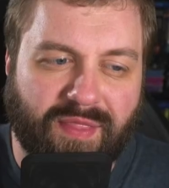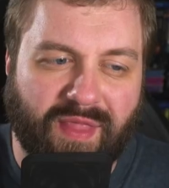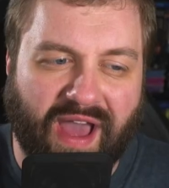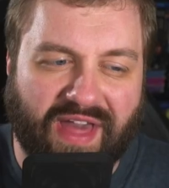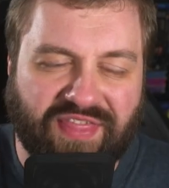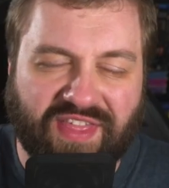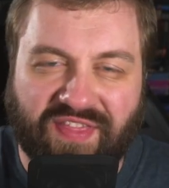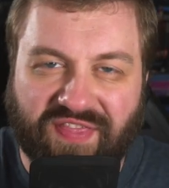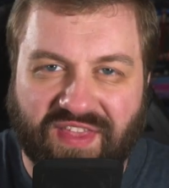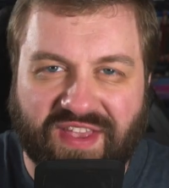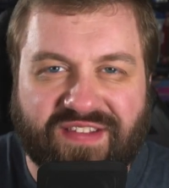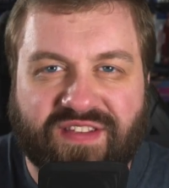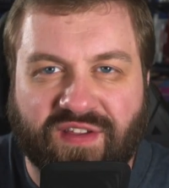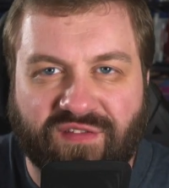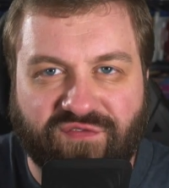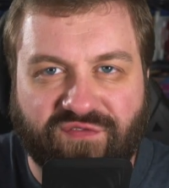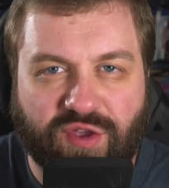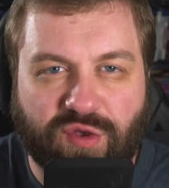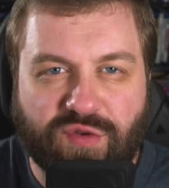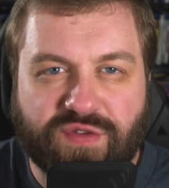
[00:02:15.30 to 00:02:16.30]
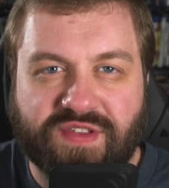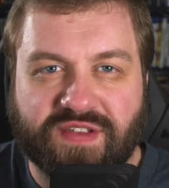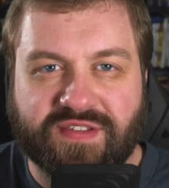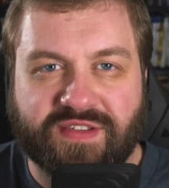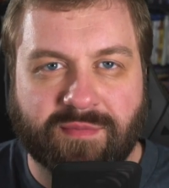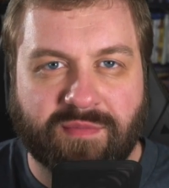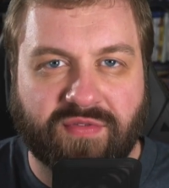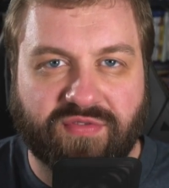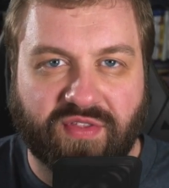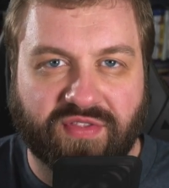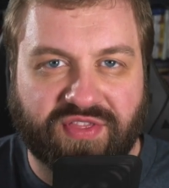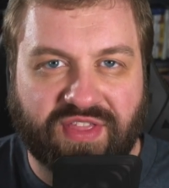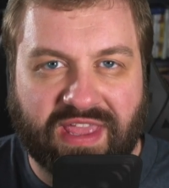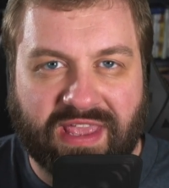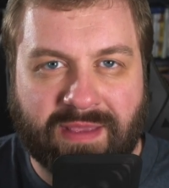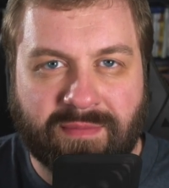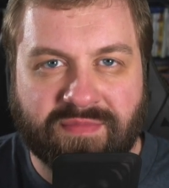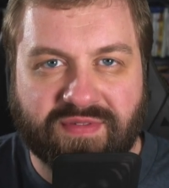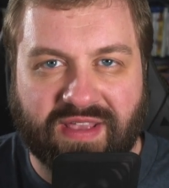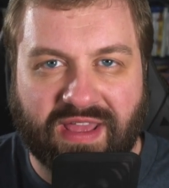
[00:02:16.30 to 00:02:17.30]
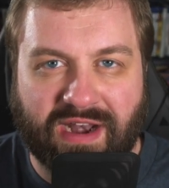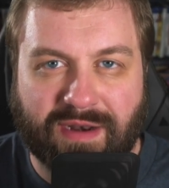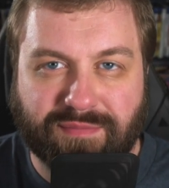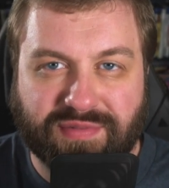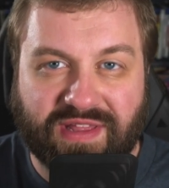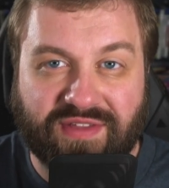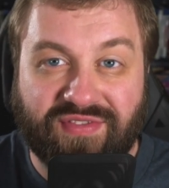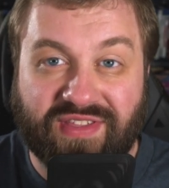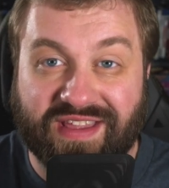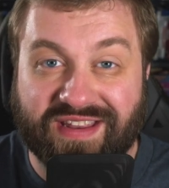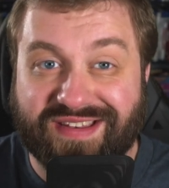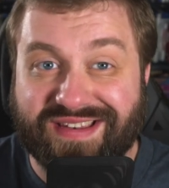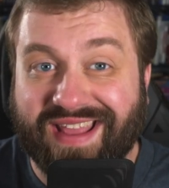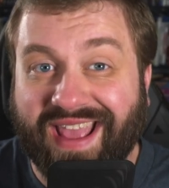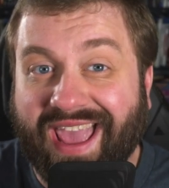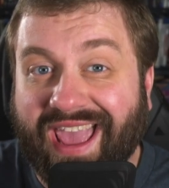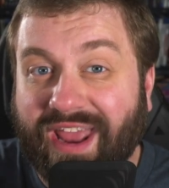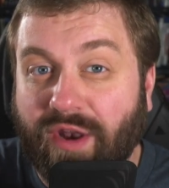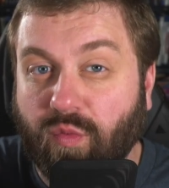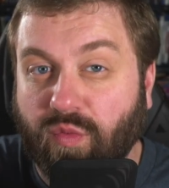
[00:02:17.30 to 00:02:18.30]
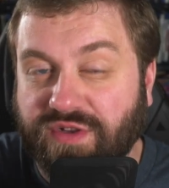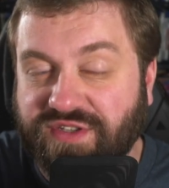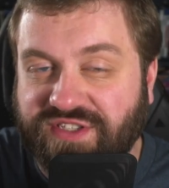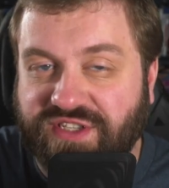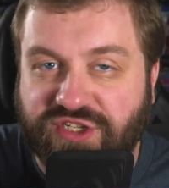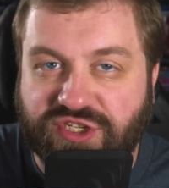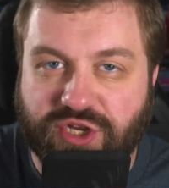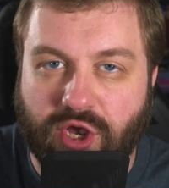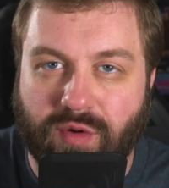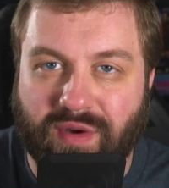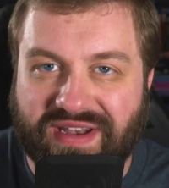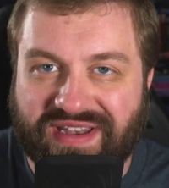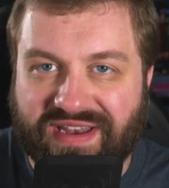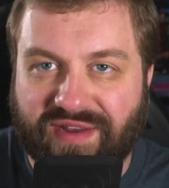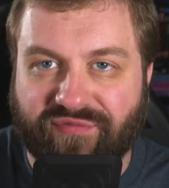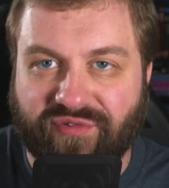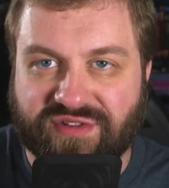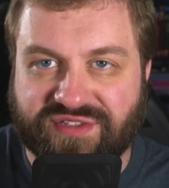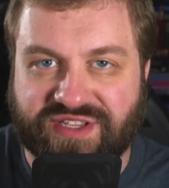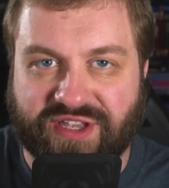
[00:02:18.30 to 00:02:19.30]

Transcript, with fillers: I think this confuses some of the themes, and I believe the intent was to show a difference in